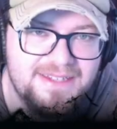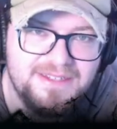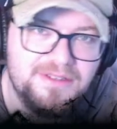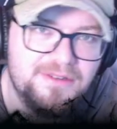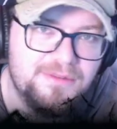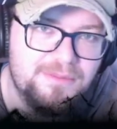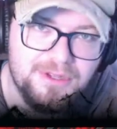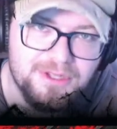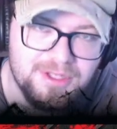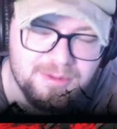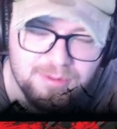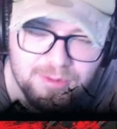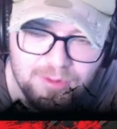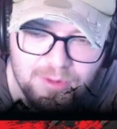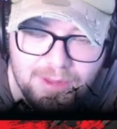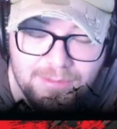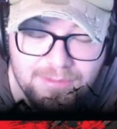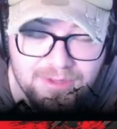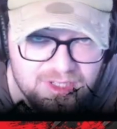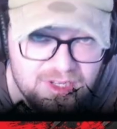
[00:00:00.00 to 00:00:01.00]
not possible.
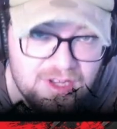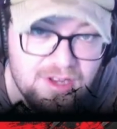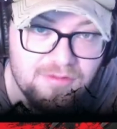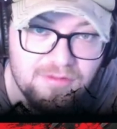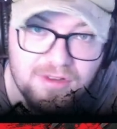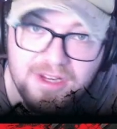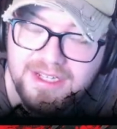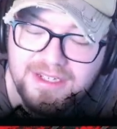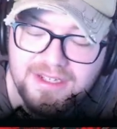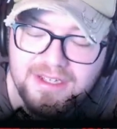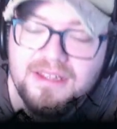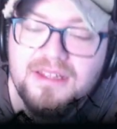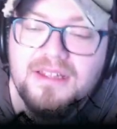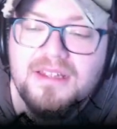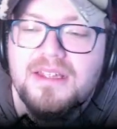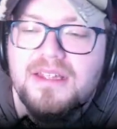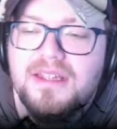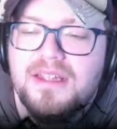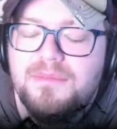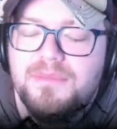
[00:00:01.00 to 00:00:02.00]
I'm a slow reader.
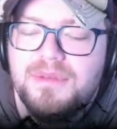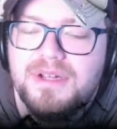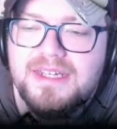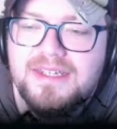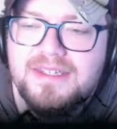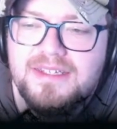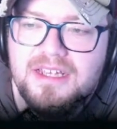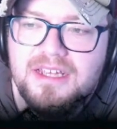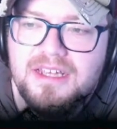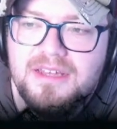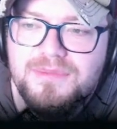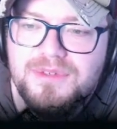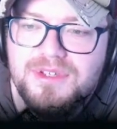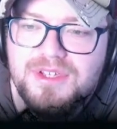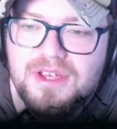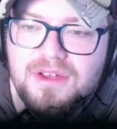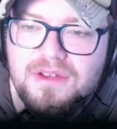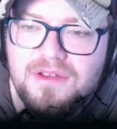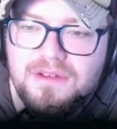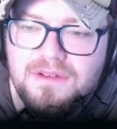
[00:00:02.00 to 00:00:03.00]
But in terms
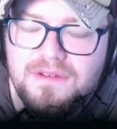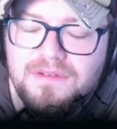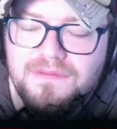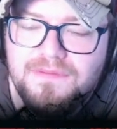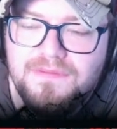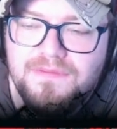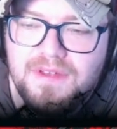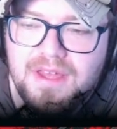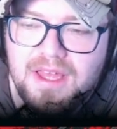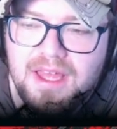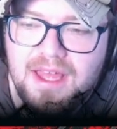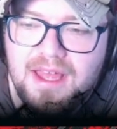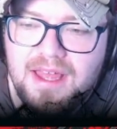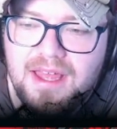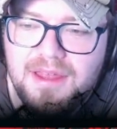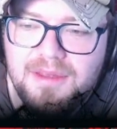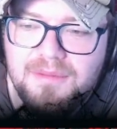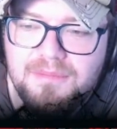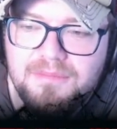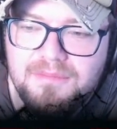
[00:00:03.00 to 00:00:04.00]
of...
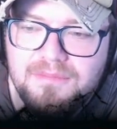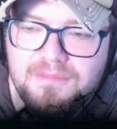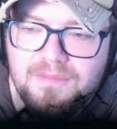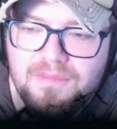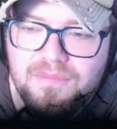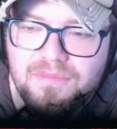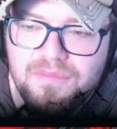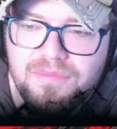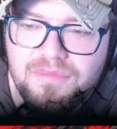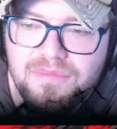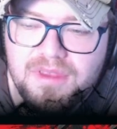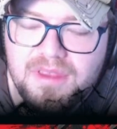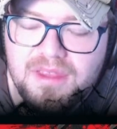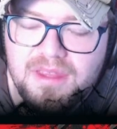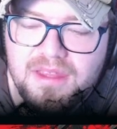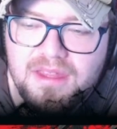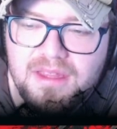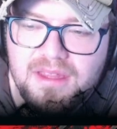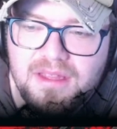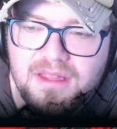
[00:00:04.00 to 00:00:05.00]

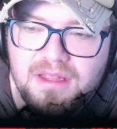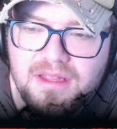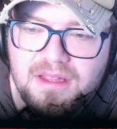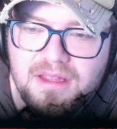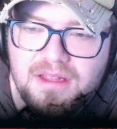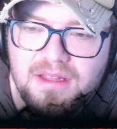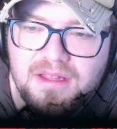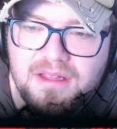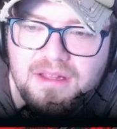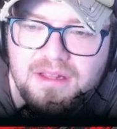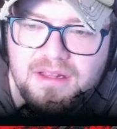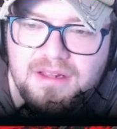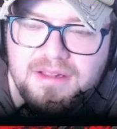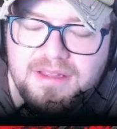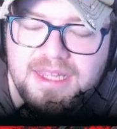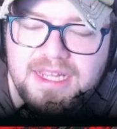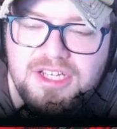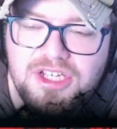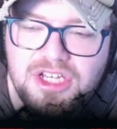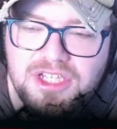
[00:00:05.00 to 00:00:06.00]

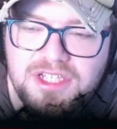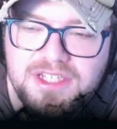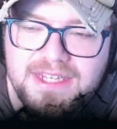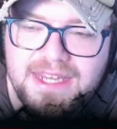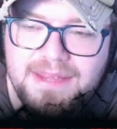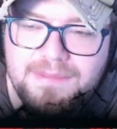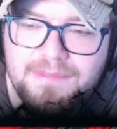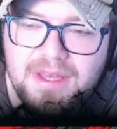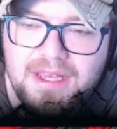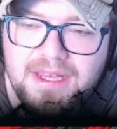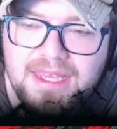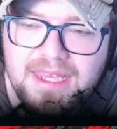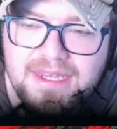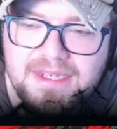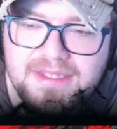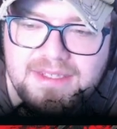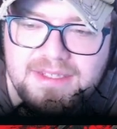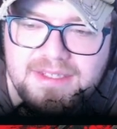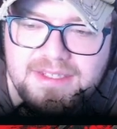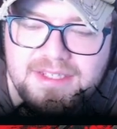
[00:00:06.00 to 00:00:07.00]
they just seem, I guess,
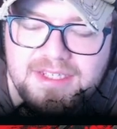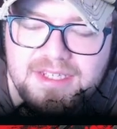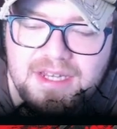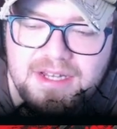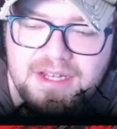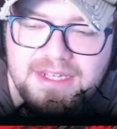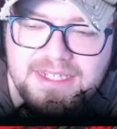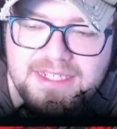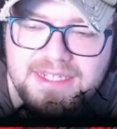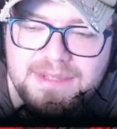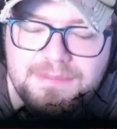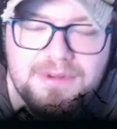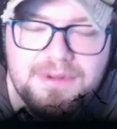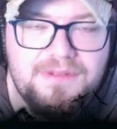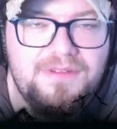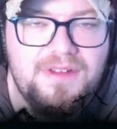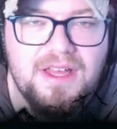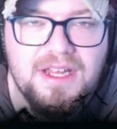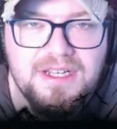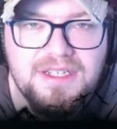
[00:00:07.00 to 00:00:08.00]
slightly
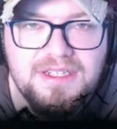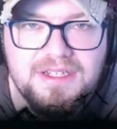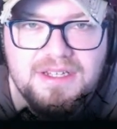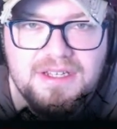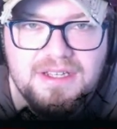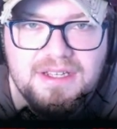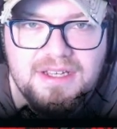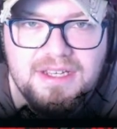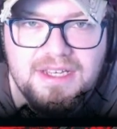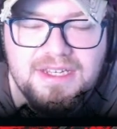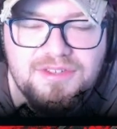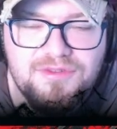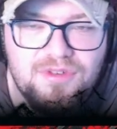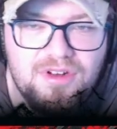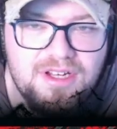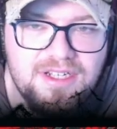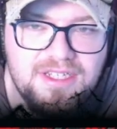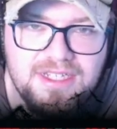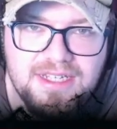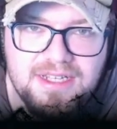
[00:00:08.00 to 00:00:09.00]
simplified to his
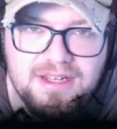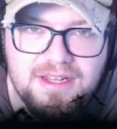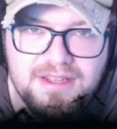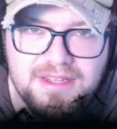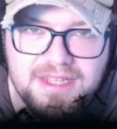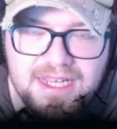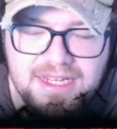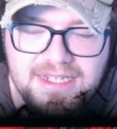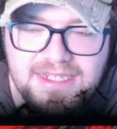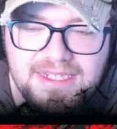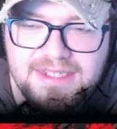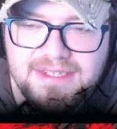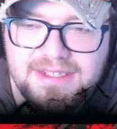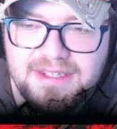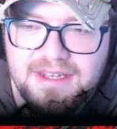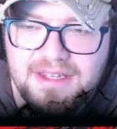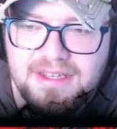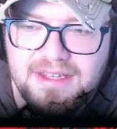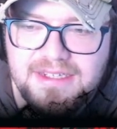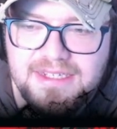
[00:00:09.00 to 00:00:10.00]
writing in like the 80s and
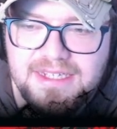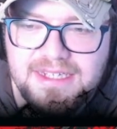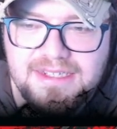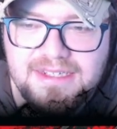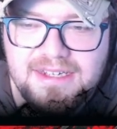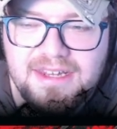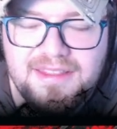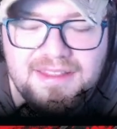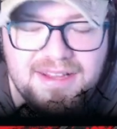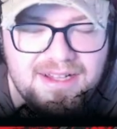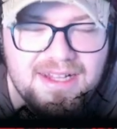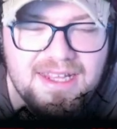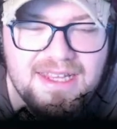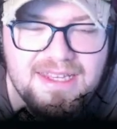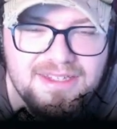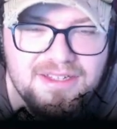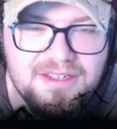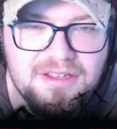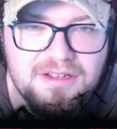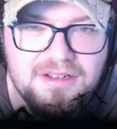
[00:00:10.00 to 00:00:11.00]
90s. And I think that
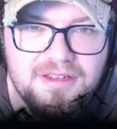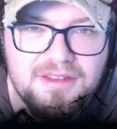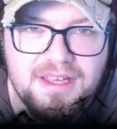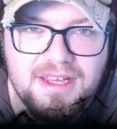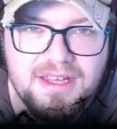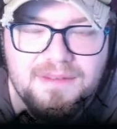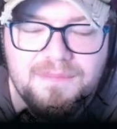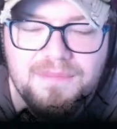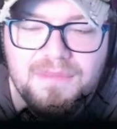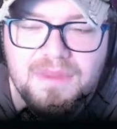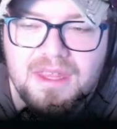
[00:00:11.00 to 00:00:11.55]
is a good thing,